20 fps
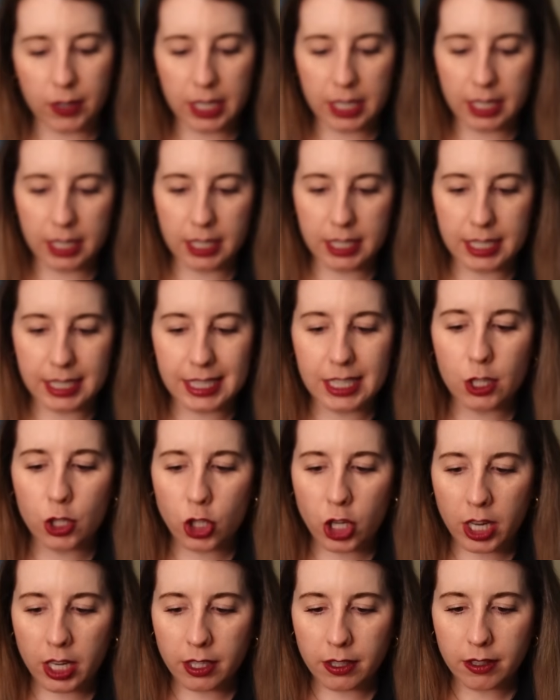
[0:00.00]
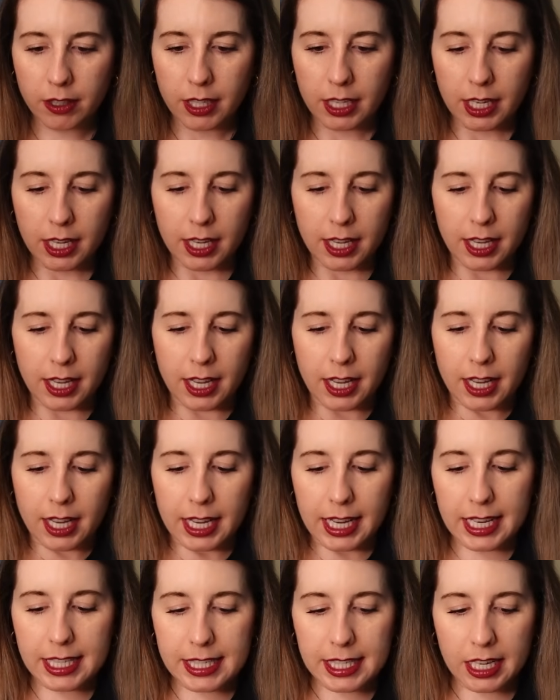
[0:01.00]
indecision.
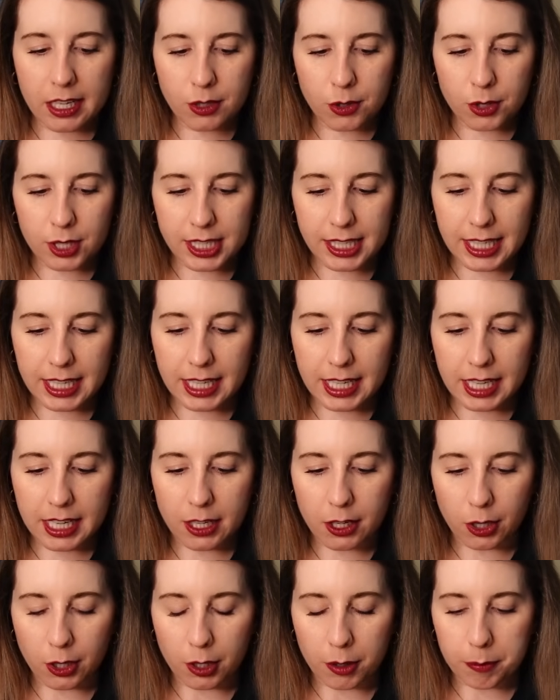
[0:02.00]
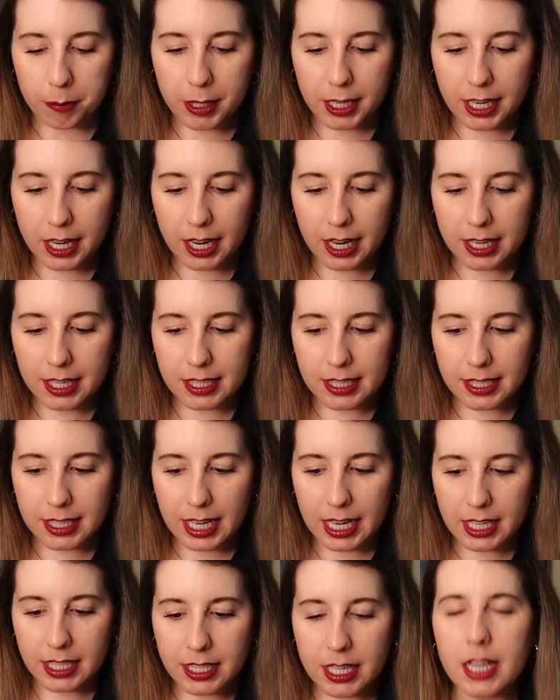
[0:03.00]
It's interesting here
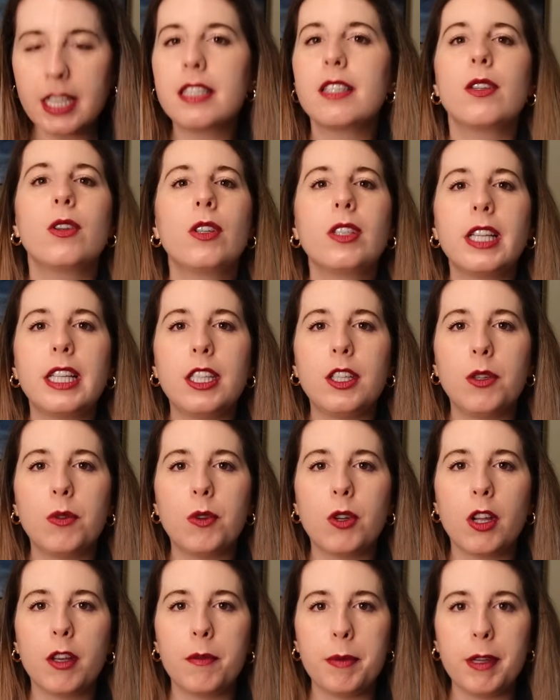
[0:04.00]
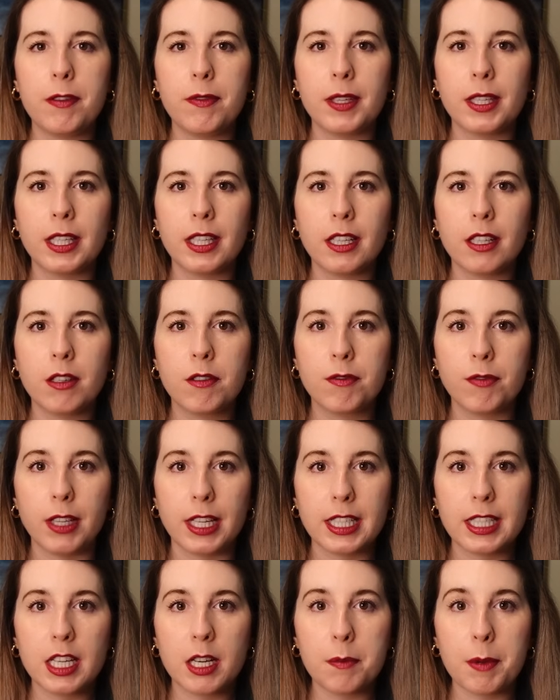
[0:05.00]
because it does look like you could be feeling
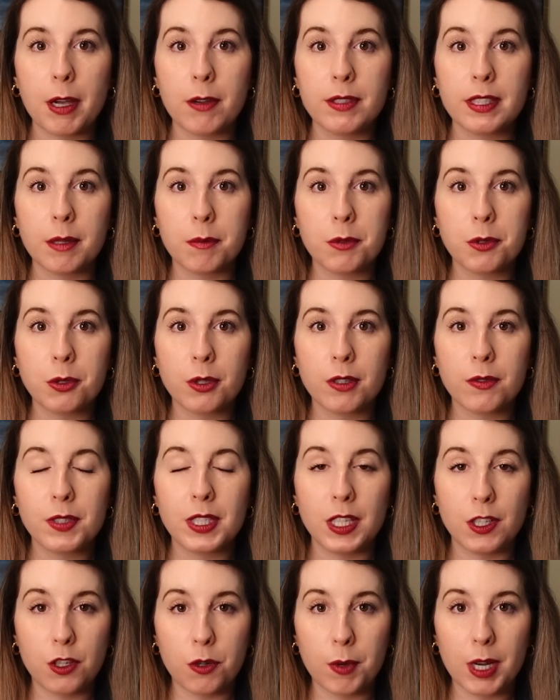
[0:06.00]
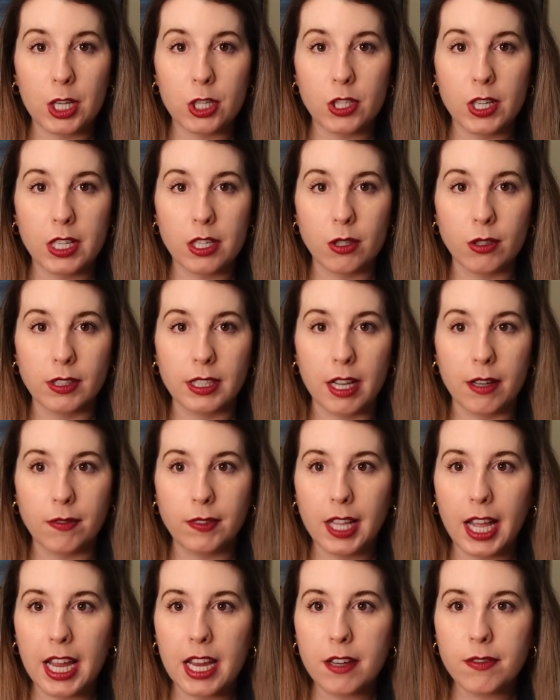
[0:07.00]
conflicted about some sort of situation in your love
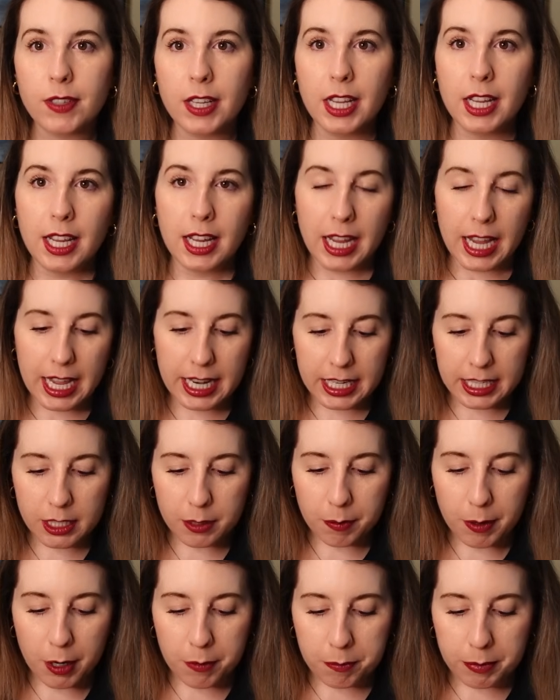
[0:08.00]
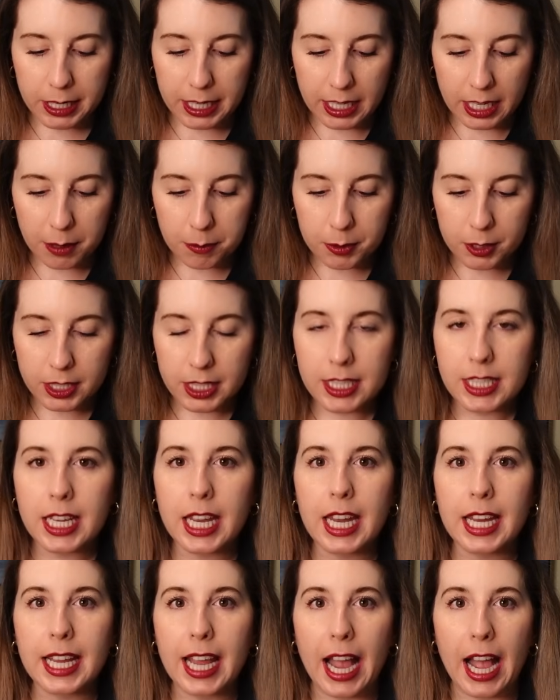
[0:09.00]
life, and it's about being able to
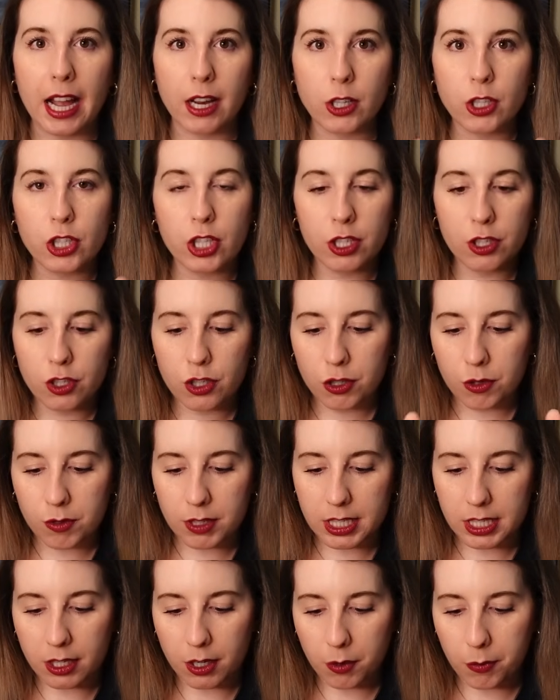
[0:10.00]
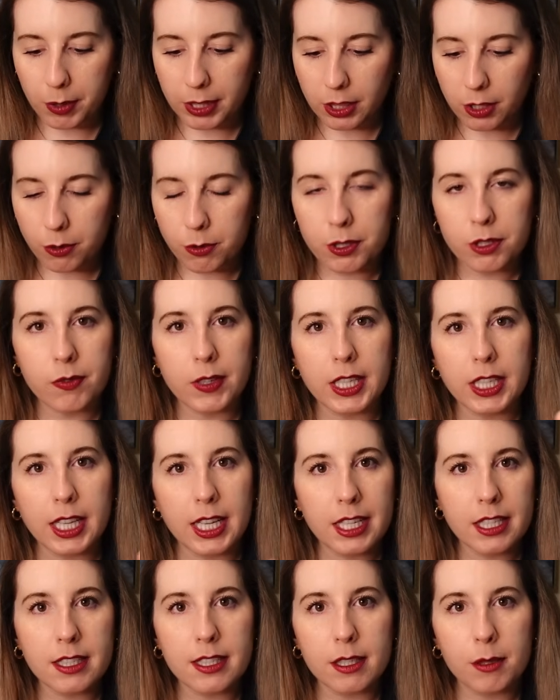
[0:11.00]
take action to deal with those
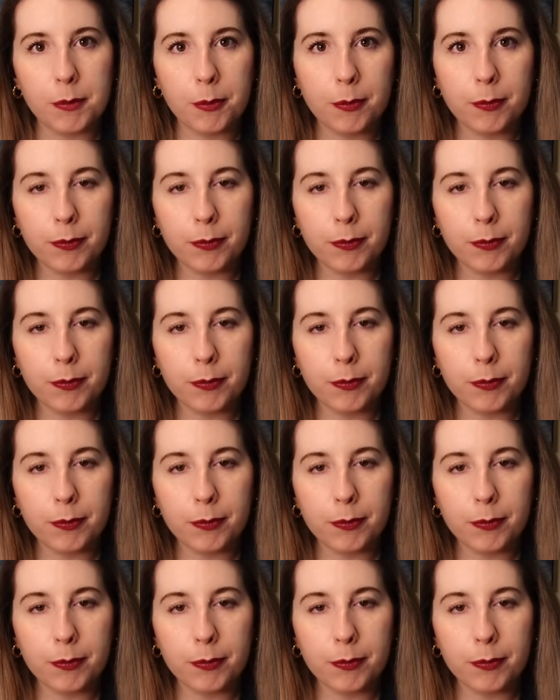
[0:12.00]
feelings.